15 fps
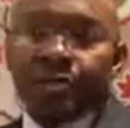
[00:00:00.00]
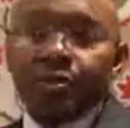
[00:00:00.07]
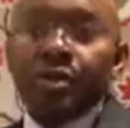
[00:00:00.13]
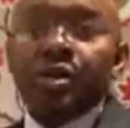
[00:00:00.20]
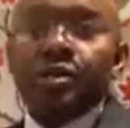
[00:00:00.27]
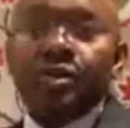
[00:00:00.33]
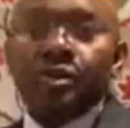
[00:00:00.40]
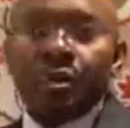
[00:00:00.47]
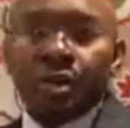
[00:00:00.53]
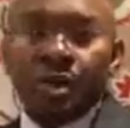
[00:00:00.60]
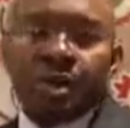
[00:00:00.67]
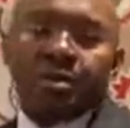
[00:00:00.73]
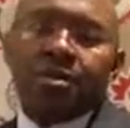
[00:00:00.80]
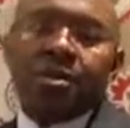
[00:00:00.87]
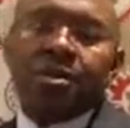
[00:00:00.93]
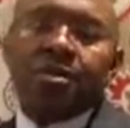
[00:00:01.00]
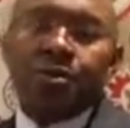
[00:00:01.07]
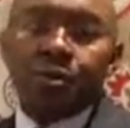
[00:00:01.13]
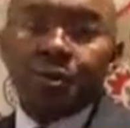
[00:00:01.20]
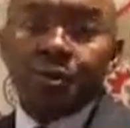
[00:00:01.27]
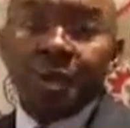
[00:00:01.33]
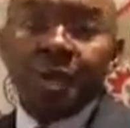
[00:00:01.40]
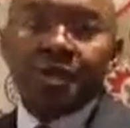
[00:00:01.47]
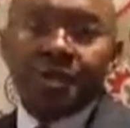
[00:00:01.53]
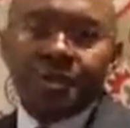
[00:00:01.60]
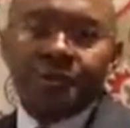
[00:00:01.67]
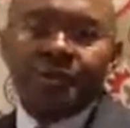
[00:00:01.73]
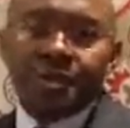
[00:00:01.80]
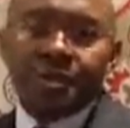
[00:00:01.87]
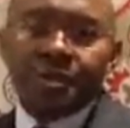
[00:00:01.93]
to ensure that we make it
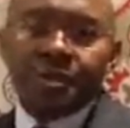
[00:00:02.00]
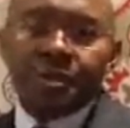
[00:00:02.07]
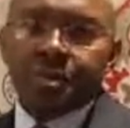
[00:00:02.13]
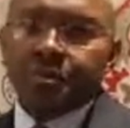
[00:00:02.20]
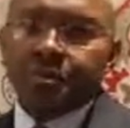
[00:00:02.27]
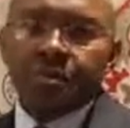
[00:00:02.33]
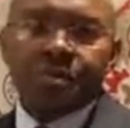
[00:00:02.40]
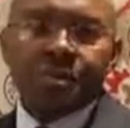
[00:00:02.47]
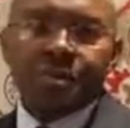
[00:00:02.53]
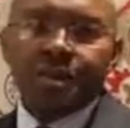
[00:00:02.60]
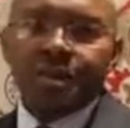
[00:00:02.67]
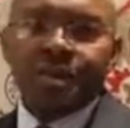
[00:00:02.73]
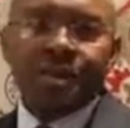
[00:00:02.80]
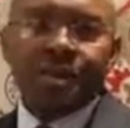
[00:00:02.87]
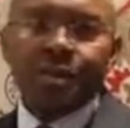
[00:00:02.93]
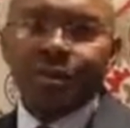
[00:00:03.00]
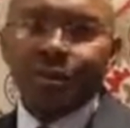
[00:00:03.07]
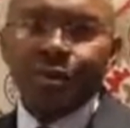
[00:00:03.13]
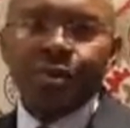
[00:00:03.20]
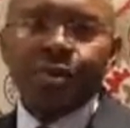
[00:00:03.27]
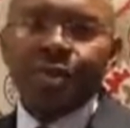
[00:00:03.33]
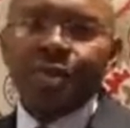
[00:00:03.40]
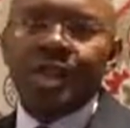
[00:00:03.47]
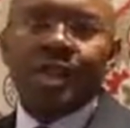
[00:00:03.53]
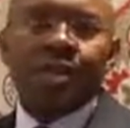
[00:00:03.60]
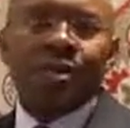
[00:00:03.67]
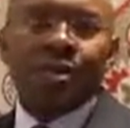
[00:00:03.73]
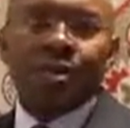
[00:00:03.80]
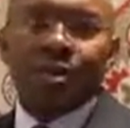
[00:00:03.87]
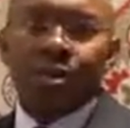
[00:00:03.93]
visible, use their
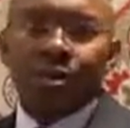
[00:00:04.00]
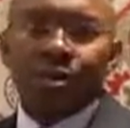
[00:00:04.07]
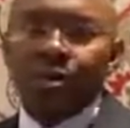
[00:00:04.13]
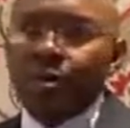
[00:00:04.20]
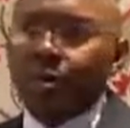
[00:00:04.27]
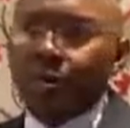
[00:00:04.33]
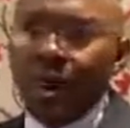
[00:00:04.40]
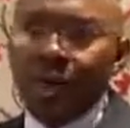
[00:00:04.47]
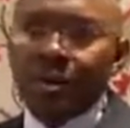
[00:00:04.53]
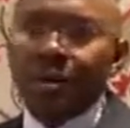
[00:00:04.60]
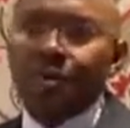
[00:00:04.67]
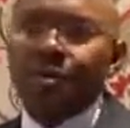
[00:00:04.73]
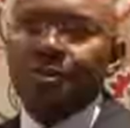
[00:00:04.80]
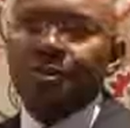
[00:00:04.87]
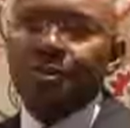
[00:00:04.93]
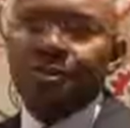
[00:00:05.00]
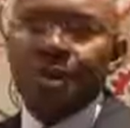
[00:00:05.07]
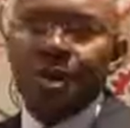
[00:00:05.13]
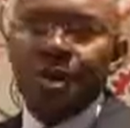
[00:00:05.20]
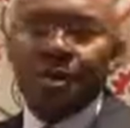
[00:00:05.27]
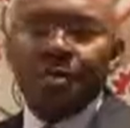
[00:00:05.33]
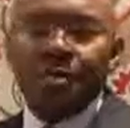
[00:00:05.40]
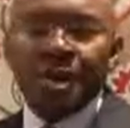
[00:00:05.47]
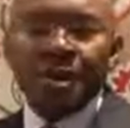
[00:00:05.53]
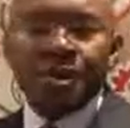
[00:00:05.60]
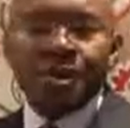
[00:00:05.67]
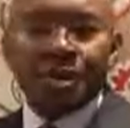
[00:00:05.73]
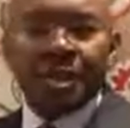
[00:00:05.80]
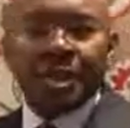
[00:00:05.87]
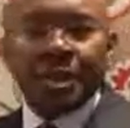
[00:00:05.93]
logo, work to make
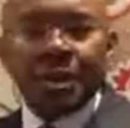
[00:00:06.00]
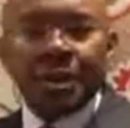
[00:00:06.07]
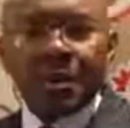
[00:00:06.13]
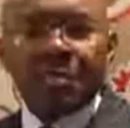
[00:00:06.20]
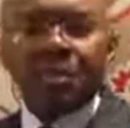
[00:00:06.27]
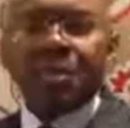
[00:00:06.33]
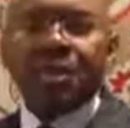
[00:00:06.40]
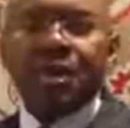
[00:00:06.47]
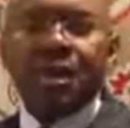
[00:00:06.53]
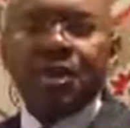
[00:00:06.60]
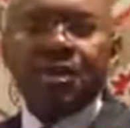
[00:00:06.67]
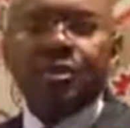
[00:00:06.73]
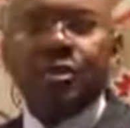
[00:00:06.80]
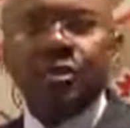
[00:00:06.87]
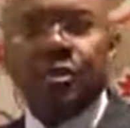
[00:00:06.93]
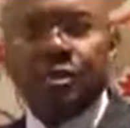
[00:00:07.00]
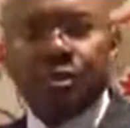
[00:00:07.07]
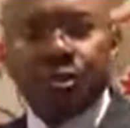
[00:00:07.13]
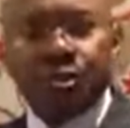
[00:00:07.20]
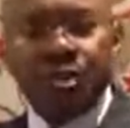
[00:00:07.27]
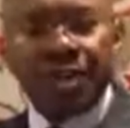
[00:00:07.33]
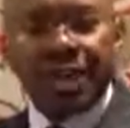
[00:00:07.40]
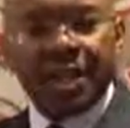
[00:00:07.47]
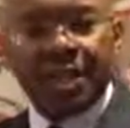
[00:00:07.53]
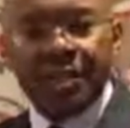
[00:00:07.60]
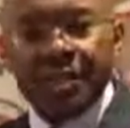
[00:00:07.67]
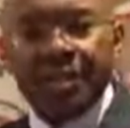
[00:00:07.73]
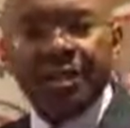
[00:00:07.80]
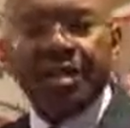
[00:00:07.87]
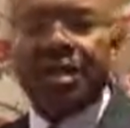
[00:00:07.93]
sure that our products also
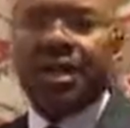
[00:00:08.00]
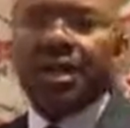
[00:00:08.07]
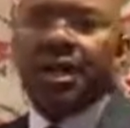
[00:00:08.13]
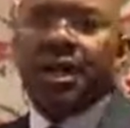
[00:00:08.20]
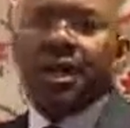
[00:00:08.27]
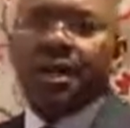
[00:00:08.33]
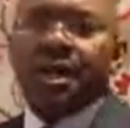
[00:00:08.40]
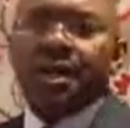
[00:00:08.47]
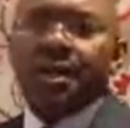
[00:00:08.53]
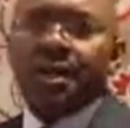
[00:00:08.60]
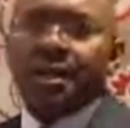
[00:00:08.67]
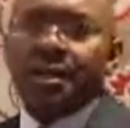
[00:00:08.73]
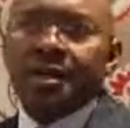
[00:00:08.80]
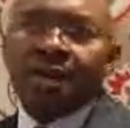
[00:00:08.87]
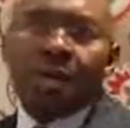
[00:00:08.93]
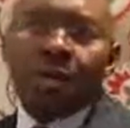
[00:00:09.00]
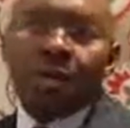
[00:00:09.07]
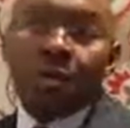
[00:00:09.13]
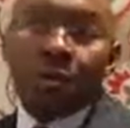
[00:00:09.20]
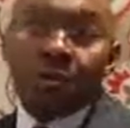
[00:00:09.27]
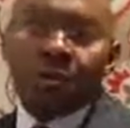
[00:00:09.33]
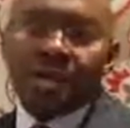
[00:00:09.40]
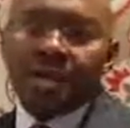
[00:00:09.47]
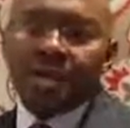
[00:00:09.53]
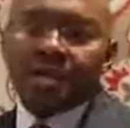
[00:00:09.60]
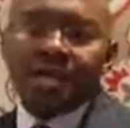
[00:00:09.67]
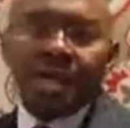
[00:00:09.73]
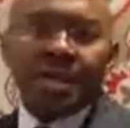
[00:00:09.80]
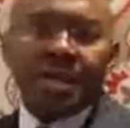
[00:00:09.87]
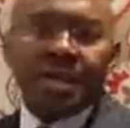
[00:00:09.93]
relate. Our
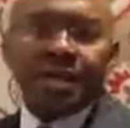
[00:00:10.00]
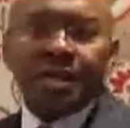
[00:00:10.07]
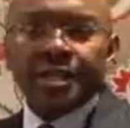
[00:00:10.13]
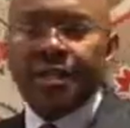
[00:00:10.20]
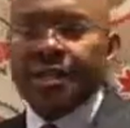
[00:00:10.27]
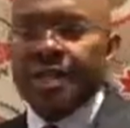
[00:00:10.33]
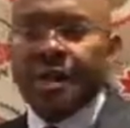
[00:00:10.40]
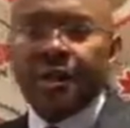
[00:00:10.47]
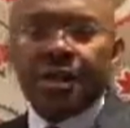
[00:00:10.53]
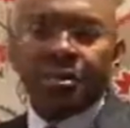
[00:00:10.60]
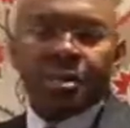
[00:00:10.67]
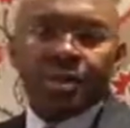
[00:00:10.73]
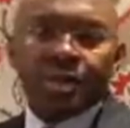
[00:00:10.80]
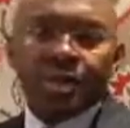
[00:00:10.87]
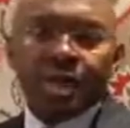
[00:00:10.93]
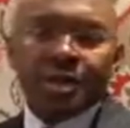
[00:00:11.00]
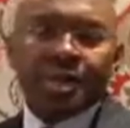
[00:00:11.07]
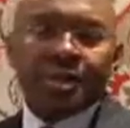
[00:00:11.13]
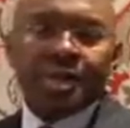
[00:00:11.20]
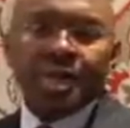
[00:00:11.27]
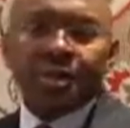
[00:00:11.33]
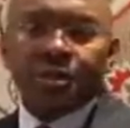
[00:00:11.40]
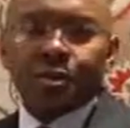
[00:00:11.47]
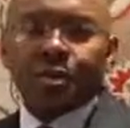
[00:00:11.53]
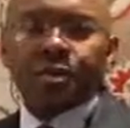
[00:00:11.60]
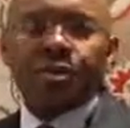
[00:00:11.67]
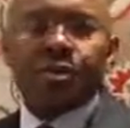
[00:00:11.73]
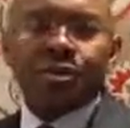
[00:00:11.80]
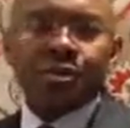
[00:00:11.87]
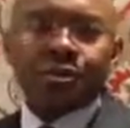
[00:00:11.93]
websites are linked, our products can
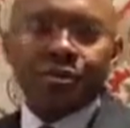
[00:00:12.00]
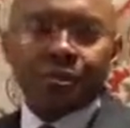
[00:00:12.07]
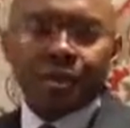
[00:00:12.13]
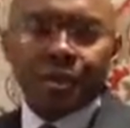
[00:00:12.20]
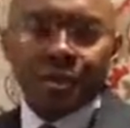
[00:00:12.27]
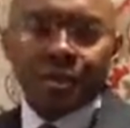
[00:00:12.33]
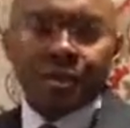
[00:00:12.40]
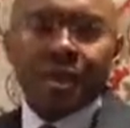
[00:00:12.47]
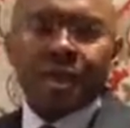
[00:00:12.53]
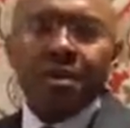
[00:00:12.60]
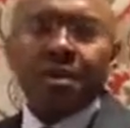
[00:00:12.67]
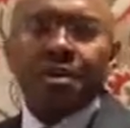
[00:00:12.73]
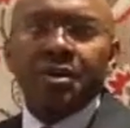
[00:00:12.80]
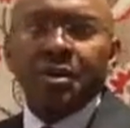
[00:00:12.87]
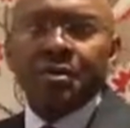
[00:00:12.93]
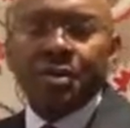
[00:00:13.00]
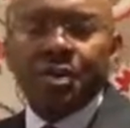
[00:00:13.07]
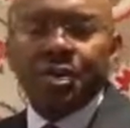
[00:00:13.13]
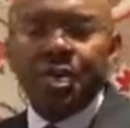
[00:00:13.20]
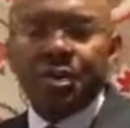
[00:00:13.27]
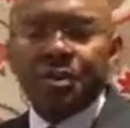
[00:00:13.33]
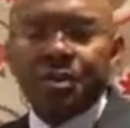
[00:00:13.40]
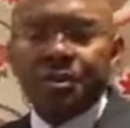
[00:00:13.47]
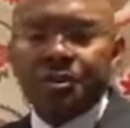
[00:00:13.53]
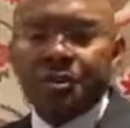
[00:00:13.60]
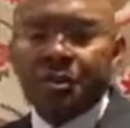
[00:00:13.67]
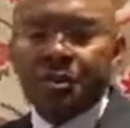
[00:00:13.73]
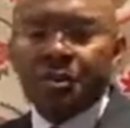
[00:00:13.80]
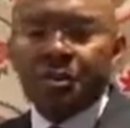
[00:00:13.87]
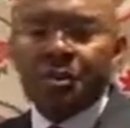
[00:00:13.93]
also refresh the products of
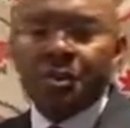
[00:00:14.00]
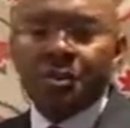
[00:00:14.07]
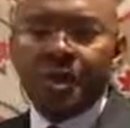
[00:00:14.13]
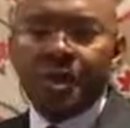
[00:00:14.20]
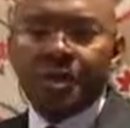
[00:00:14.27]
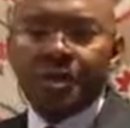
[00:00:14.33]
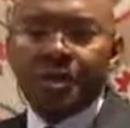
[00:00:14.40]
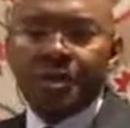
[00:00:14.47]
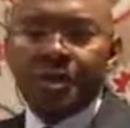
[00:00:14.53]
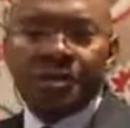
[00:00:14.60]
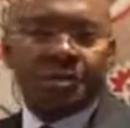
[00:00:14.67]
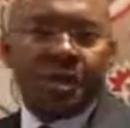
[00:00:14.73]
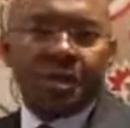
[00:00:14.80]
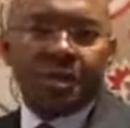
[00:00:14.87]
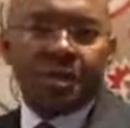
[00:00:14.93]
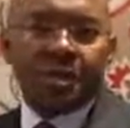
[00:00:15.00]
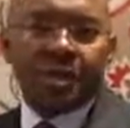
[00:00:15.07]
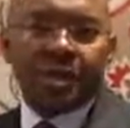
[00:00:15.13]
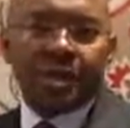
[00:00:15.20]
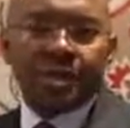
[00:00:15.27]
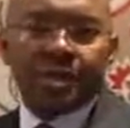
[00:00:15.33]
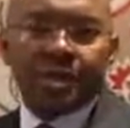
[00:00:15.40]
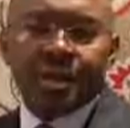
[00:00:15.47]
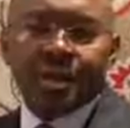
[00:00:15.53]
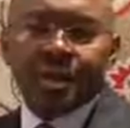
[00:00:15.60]
the global partnership and all that.